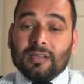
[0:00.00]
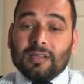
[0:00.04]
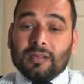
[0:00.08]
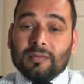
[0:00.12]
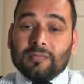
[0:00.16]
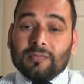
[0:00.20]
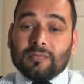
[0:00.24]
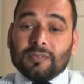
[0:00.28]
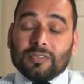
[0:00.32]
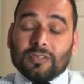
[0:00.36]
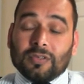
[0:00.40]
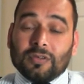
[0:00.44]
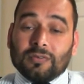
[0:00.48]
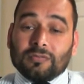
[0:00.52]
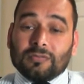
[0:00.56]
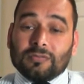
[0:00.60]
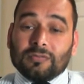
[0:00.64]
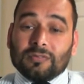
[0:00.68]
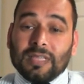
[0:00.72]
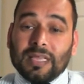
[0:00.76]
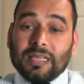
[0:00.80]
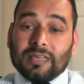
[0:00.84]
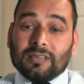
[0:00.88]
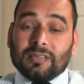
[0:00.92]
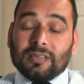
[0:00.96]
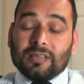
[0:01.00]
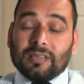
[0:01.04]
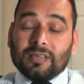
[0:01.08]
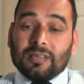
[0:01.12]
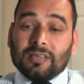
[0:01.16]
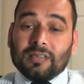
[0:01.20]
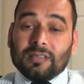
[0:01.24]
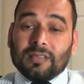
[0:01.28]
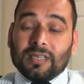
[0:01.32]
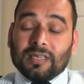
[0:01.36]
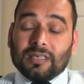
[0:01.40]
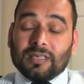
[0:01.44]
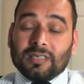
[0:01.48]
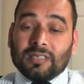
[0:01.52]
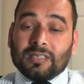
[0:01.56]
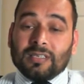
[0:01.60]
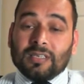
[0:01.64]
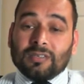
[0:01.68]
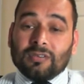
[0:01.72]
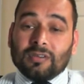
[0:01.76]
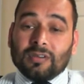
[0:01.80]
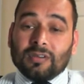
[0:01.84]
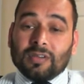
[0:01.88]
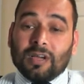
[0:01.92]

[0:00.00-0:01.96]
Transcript: so that the decision